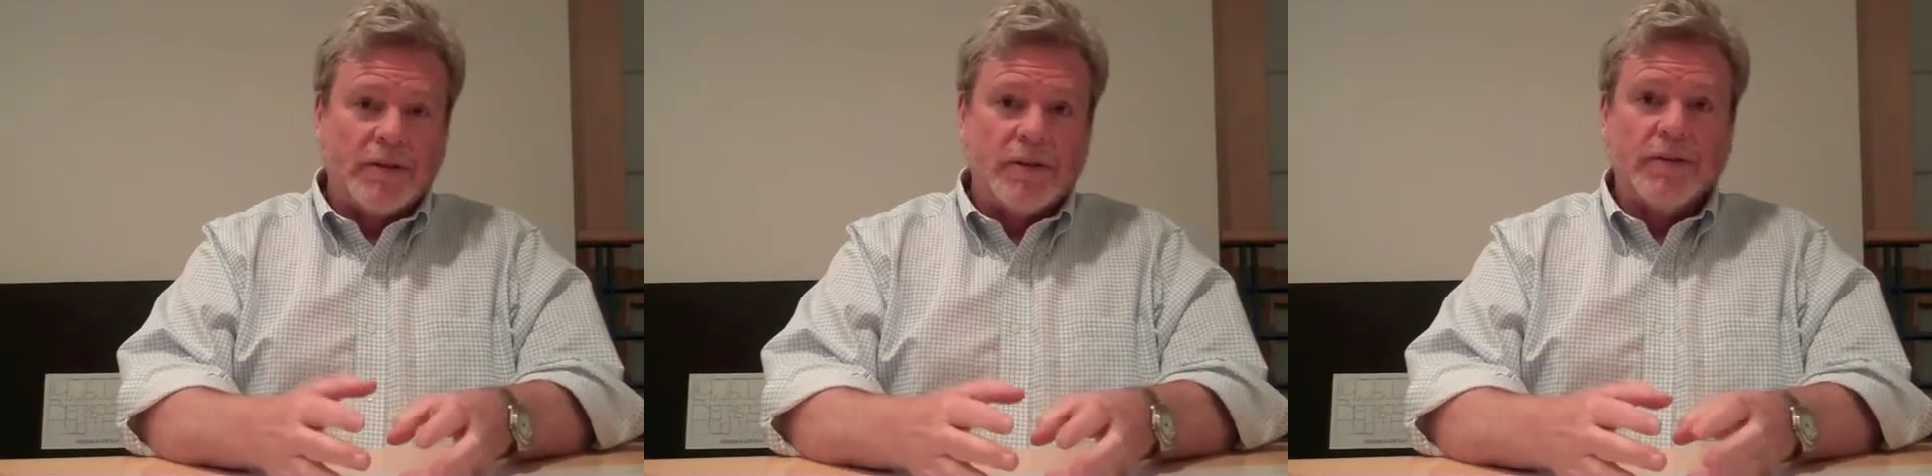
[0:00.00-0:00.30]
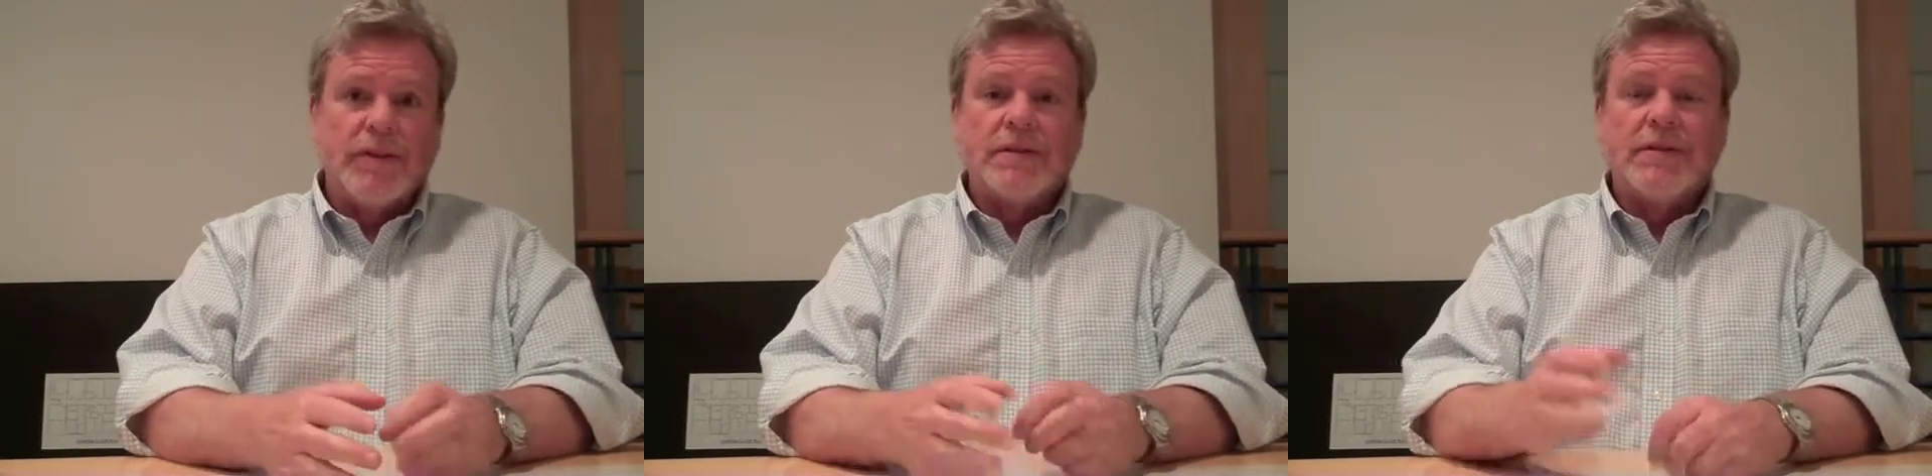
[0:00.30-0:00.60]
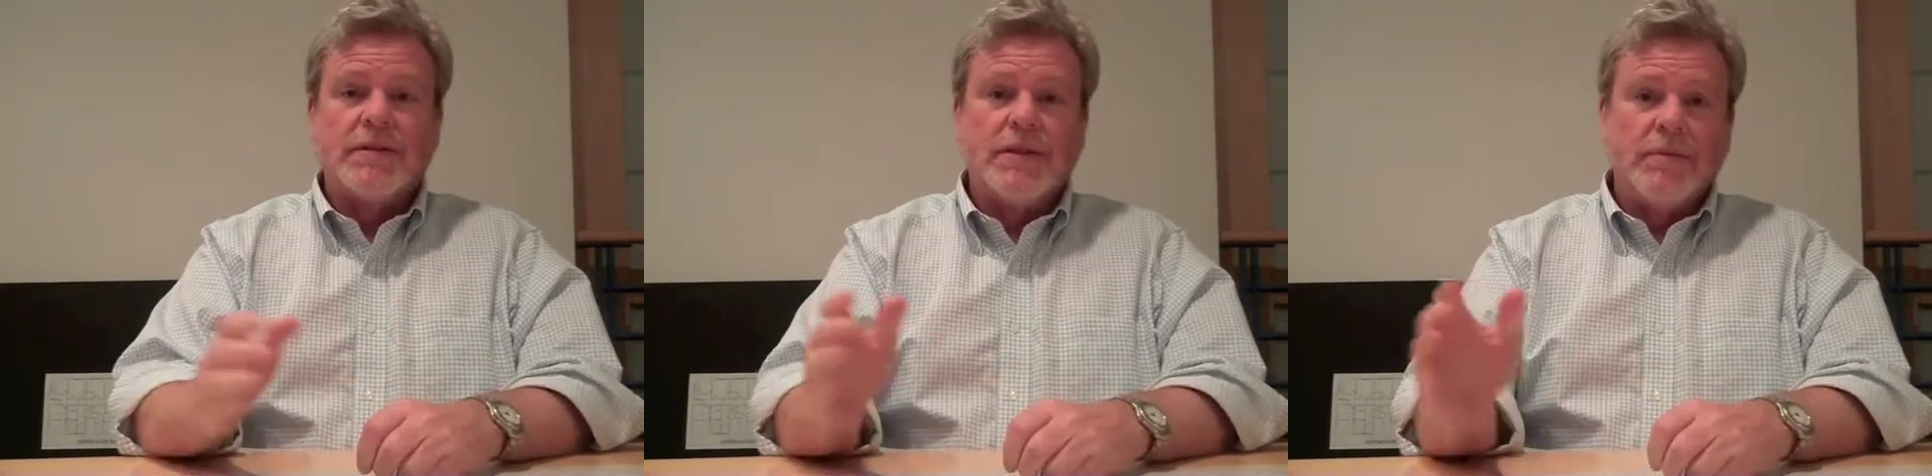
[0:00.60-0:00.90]
and
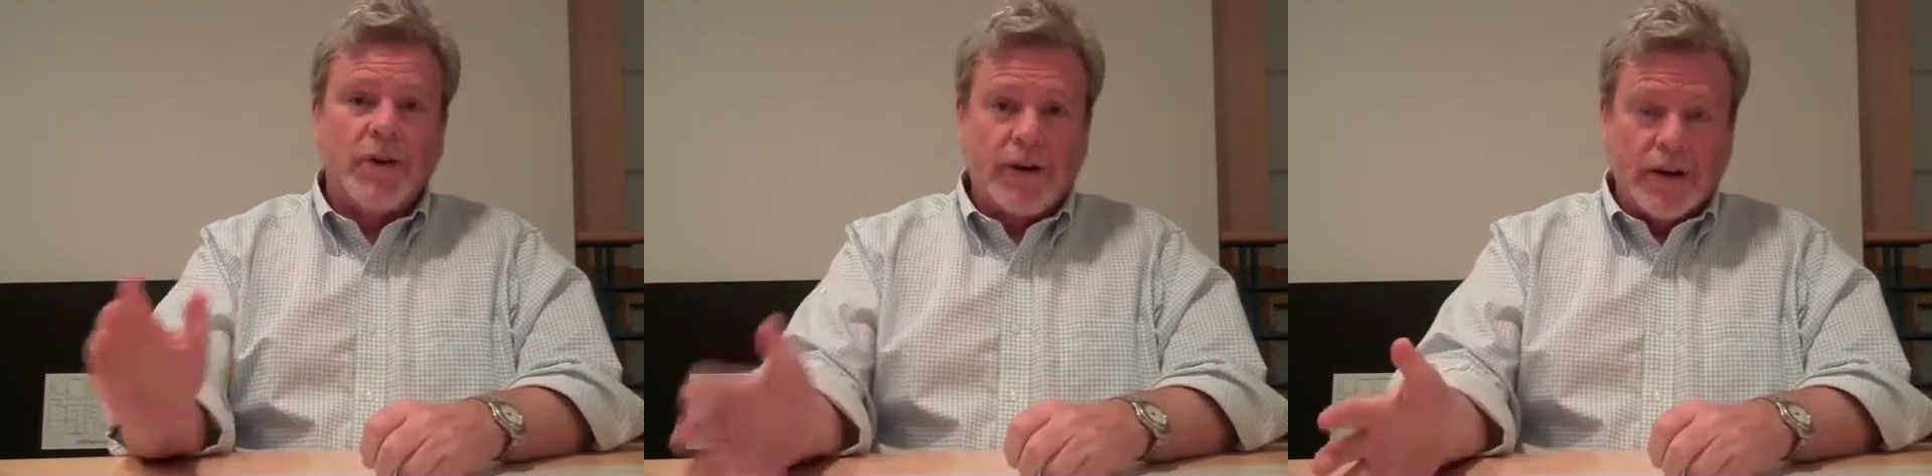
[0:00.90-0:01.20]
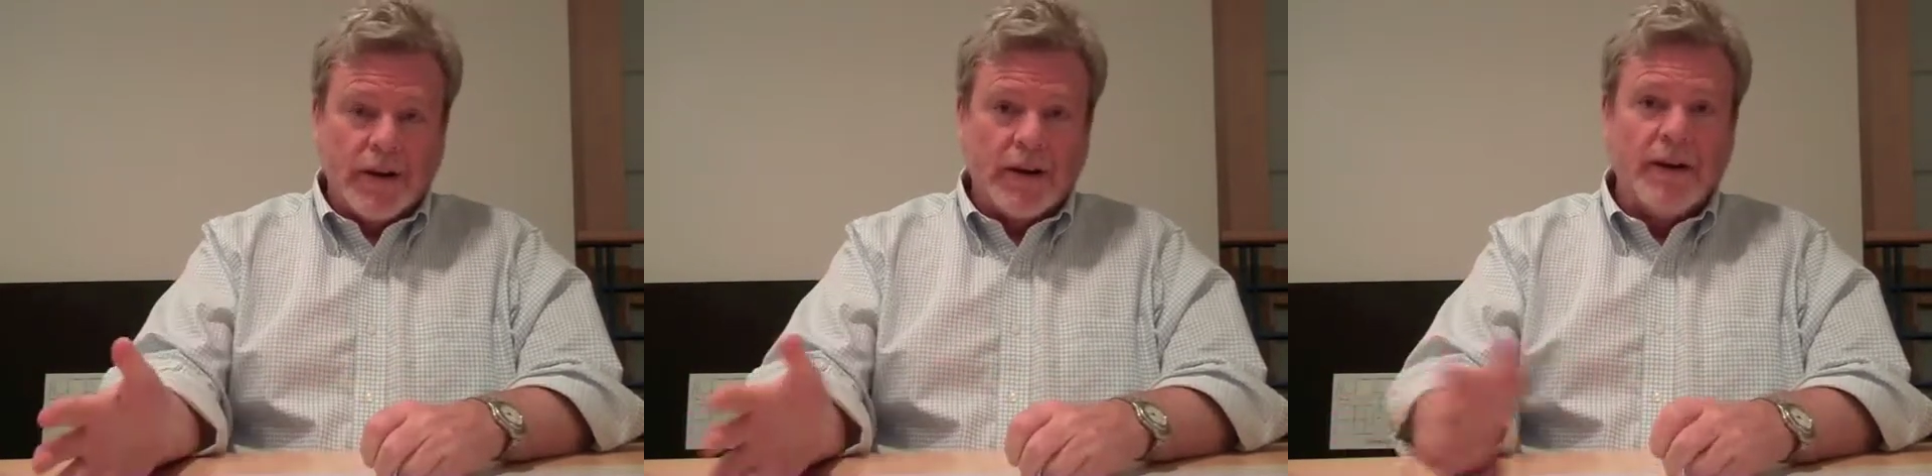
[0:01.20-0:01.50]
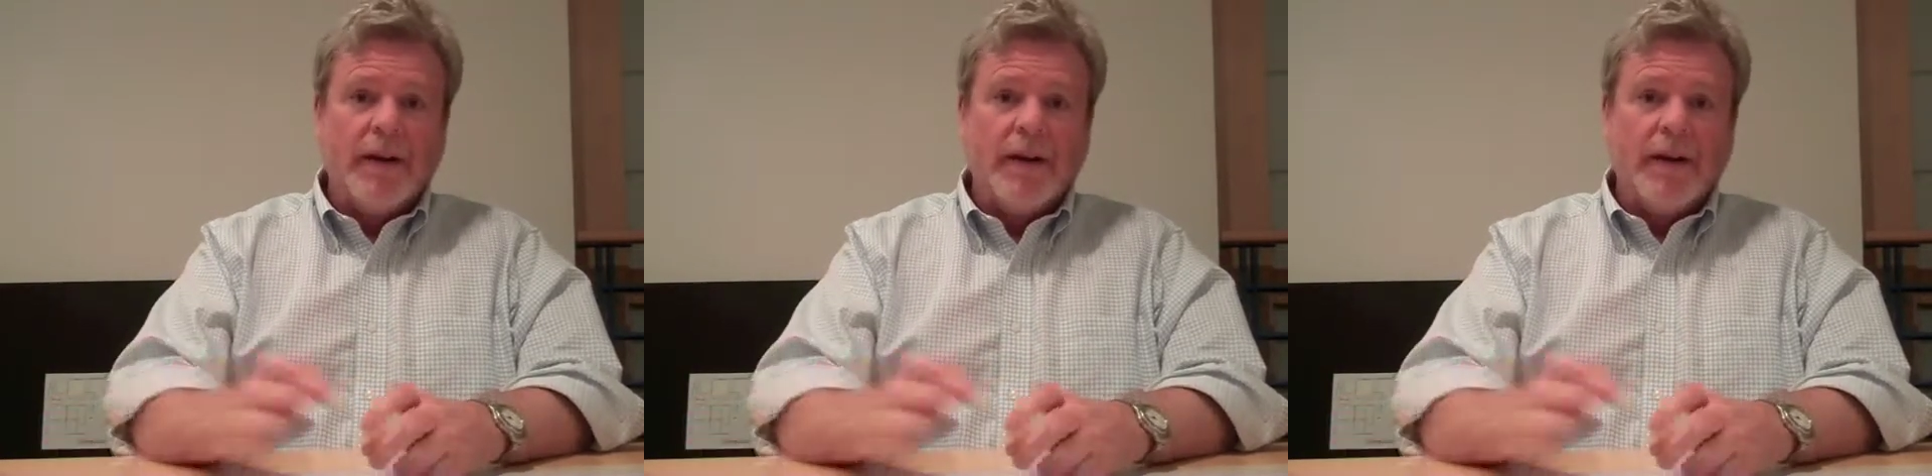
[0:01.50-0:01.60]
services and marketing,